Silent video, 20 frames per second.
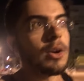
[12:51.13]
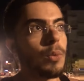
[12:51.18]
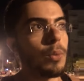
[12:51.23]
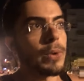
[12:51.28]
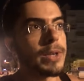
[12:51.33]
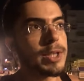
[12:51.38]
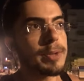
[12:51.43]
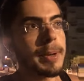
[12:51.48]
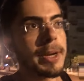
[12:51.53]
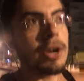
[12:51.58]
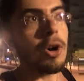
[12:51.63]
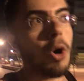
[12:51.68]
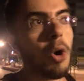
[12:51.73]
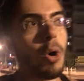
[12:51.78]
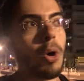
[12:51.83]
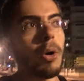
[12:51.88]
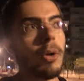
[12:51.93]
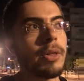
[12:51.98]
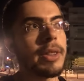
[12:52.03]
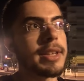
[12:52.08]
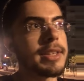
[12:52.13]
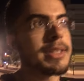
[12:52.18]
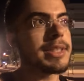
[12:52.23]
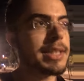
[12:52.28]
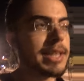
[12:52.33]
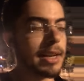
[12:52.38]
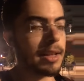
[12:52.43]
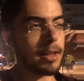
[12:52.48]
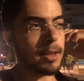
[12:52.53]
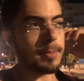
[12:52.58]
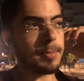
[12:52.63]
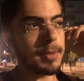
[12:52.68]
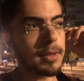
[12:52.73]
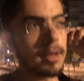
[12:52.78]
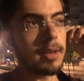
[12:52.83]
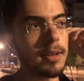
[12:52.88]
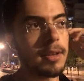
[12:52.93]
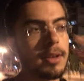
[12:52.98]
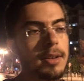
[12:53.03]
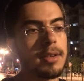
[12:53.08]
we spend all this time
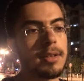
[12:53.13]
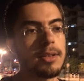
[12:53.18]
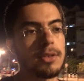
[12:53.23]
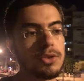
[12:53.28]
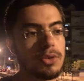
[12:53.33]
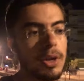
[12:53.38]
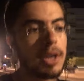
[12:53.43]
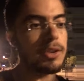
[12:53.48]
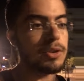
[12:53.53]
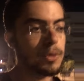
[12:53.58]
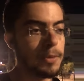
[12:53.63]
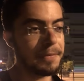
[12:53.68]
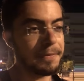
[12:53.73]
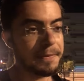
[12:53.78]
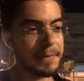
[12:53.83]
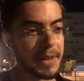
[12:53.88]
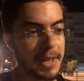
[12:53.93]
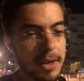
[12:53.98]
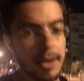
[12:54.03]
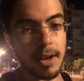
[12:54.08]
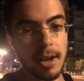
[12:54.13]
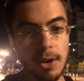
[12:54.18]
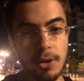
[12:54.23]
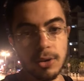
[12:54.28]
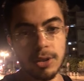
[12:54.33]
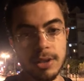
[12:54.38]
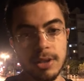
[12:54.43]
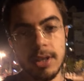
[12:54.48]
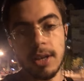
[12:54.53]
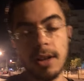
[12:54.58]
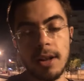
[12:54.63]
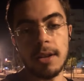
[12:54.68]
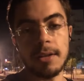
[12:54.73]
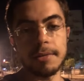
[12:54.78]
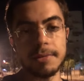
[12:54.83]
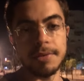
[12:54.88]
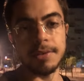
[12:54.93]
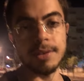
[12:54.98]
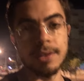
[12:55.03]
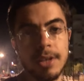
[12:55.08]
trying to fit
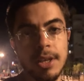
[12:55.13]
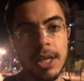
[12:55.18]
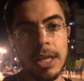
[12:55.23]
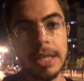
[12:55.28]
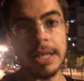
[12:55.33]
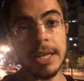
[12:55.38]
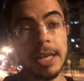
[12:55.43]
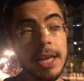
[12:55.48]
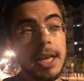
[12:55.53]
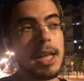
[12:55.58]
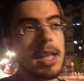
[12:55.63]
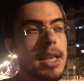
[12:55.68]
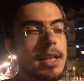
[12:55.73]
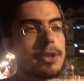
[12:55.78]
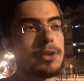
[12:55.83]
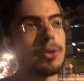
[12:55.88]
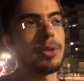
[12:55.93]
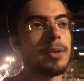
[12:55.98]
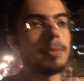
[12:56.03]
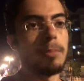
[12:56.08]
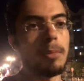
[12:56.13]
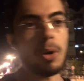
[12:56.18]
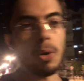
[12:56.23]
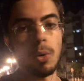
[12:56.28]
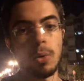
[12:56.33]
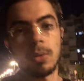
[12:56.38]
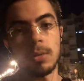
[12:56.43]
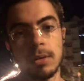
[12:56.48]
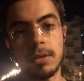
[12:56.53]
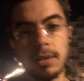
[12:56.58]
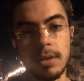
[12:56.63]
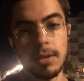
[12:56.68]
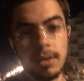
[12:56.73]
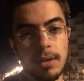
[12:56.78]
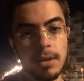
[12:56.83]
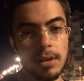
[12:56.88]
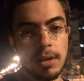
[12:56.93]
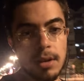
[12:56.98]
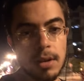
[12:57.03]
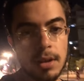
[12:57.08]
ourselves into the mold.
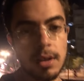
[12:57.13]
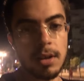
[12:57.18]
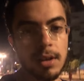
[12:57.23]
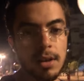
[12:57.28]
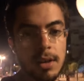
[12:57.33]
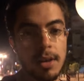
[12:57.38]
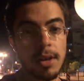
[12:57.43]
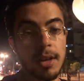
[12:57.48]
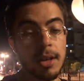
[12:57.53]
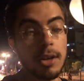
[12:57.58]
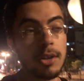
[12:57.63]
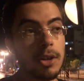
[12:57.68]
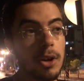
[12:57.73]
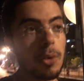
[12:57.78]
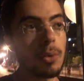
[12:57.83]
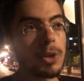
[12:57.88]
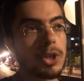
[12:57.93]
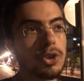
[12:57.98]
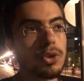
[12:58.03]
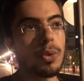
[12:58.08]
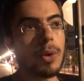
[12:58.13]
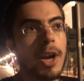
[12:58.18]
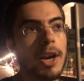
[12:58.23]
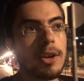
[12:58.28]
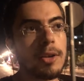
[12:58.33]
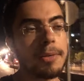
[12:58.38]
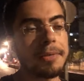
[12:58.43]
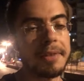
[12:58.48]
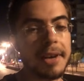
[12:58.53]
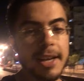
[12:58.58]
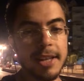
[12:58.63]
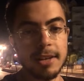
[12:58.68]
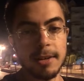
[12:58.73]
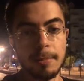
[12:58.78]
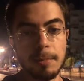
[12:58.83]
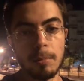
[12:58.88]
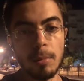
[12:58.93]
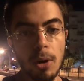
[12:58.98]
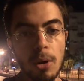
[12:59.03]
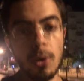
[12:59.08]
You know, we try to find a
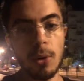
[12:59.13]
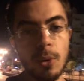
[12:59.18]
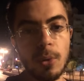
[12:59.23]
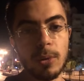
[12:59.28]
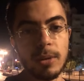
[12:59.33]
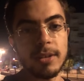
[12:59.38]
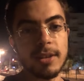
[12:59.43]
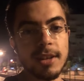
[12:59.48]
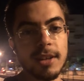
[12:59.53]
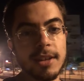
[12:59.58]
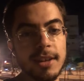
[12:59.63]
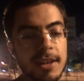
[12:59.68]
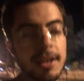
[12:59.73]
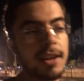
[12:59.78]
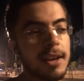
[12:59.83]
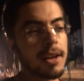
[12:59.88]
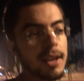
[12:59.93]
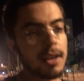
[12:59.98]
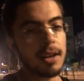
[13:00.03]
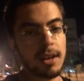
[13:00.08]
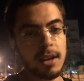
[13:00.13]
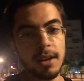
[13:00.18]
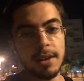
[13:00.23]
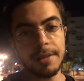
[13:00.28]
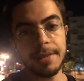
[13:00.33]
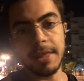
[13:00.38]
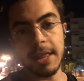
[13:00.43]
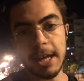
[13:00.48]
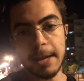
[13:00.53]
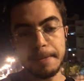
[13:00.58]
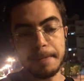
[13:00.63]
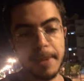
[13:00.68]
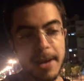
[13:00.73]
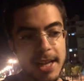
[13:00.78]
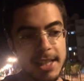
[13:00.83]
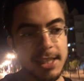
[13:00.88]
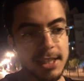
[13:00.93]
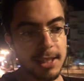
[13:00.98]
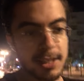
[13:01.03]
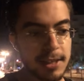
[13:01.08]
mold that
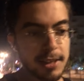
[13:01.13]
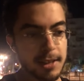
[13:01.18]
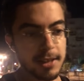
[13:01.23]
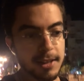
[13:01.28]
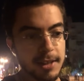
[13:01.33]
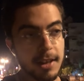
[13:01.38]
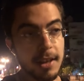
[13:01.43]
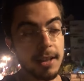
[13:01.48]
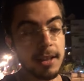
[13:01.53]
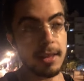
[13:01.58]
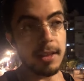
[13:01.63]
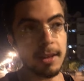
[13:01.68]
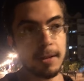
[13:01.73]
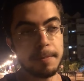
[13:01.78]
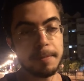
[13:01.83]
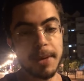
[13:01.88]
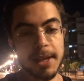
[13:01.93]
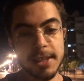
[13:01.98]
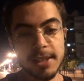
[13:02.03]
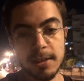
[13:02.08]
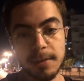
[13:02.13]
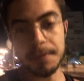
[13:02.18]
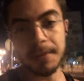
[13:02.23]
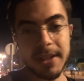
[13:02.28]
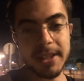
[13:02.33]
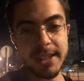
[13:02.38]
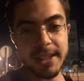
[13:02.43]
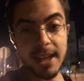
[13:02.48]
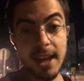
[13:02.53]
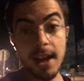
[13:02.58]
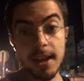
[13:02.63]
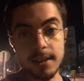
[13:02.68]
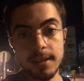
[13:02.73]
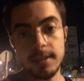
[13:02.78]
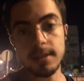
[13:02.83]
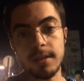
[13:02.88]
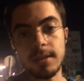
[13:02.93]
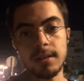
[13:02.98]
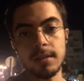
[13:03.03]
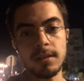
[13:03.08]
best fits
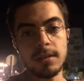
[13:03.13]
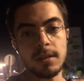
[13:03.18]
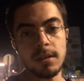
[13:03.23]
us,